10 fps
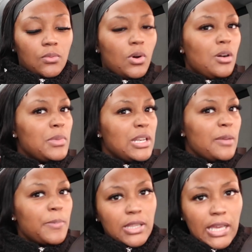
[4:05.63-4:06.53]
Well,
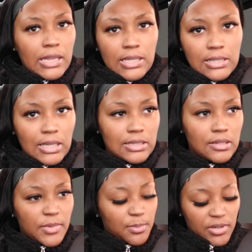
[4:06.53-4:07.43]
manipulate the
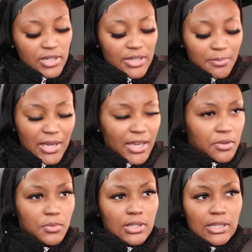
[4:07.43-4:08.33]
system and put it in
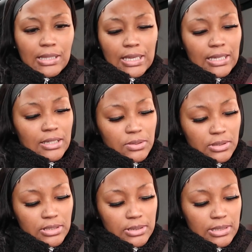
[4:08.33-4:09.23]
manually. Like, I don't
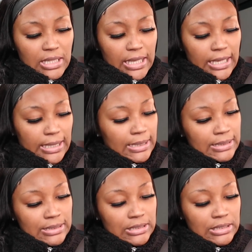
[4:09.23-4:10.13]
understand.